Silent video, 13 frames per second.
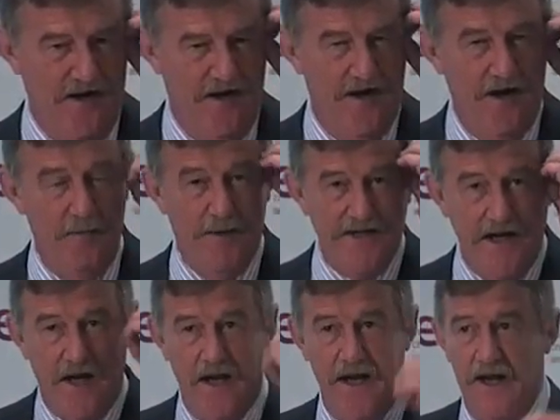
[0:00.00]

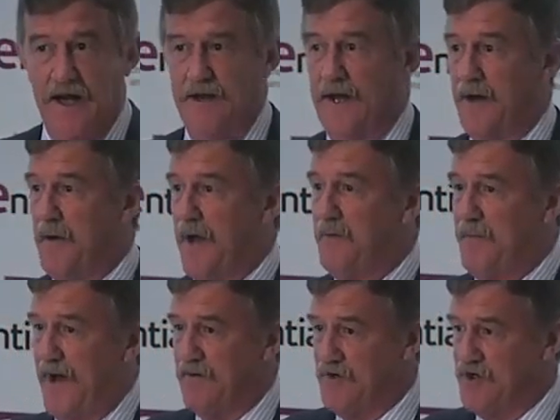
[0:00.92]
particularly in
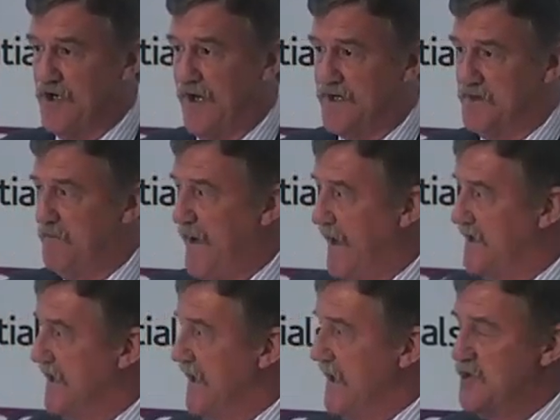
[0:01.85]
pounds, shillings and
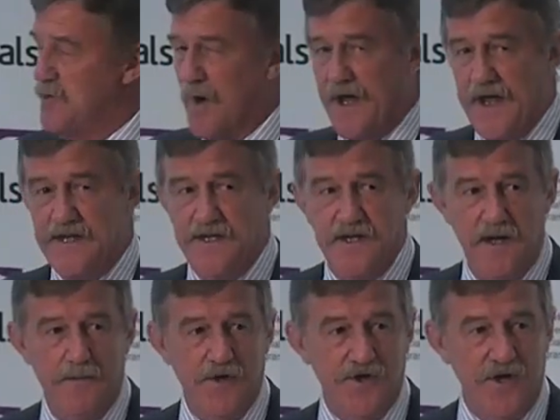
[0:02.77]
pence. It's quite easy to
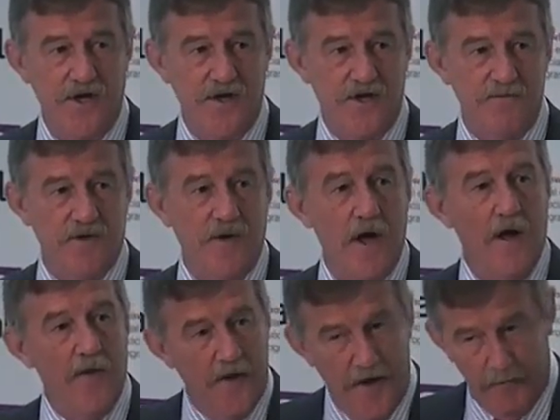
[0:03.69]
demonstrate in terms
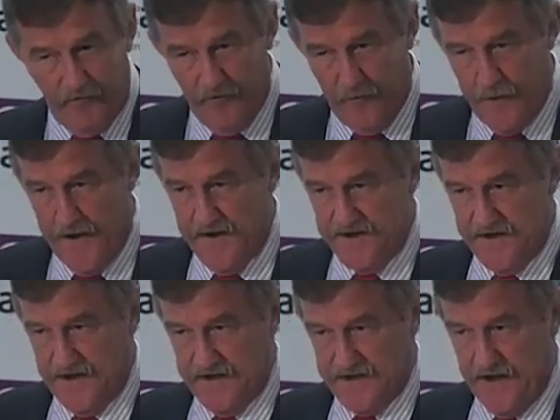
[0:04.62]
of the number of
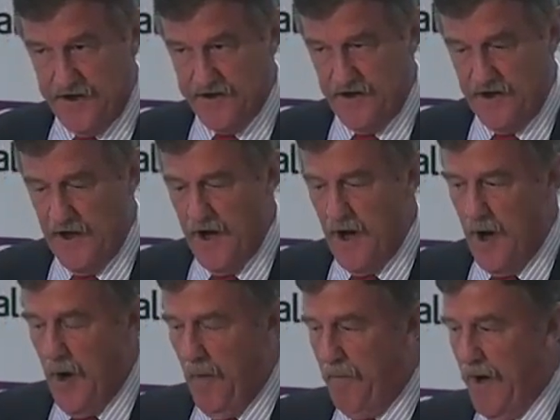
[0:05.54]
apprentices, etc.
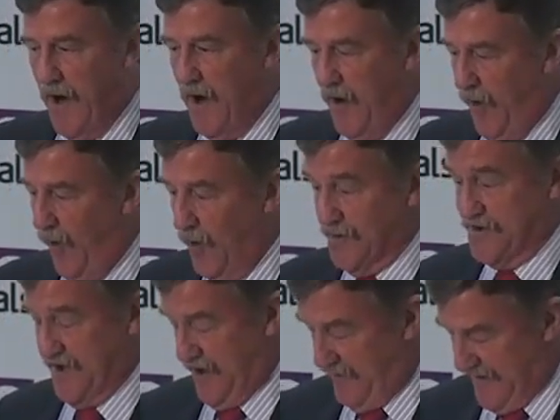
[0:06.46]
But
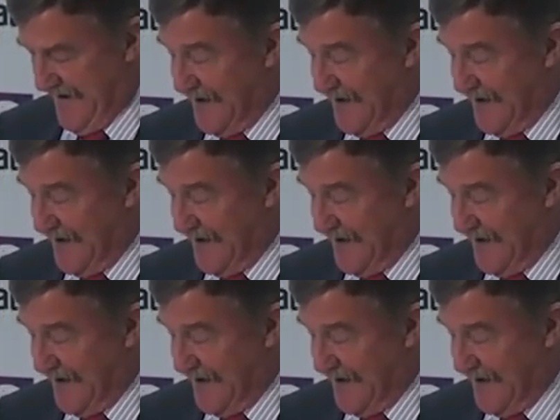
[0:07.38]
also,